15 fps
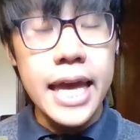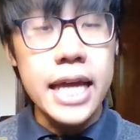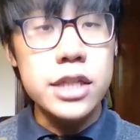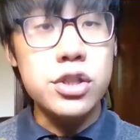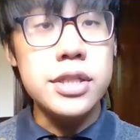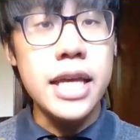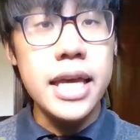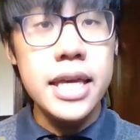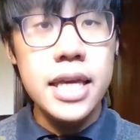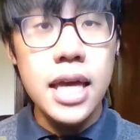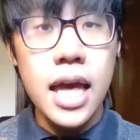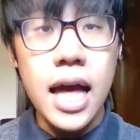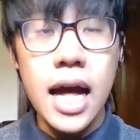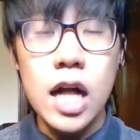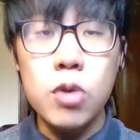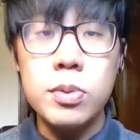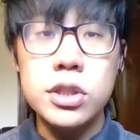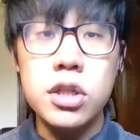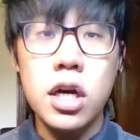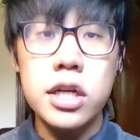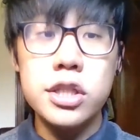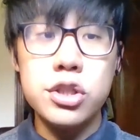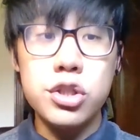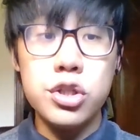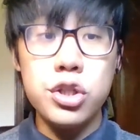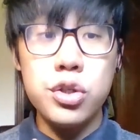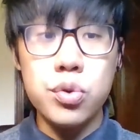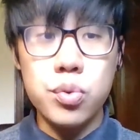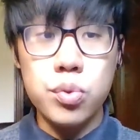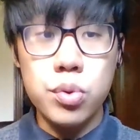and today I'll be talking to
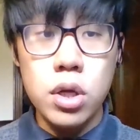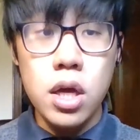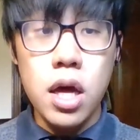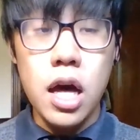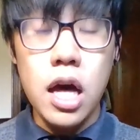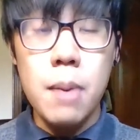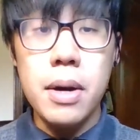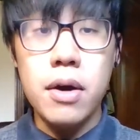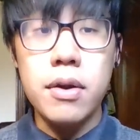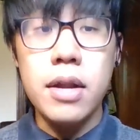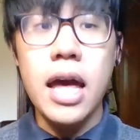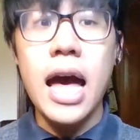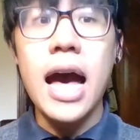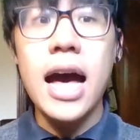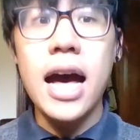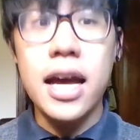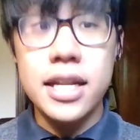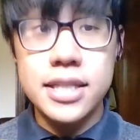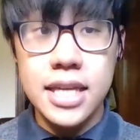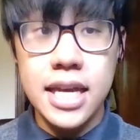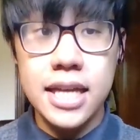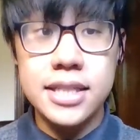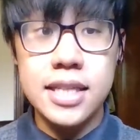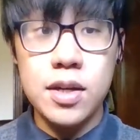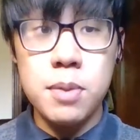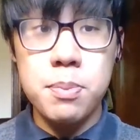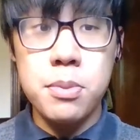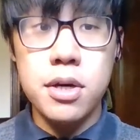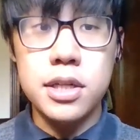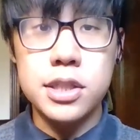you about how to take down
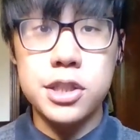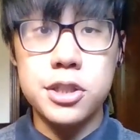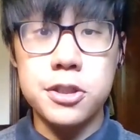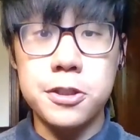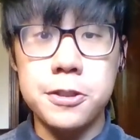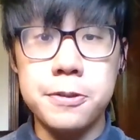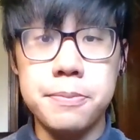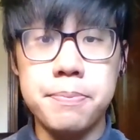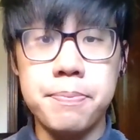a monster.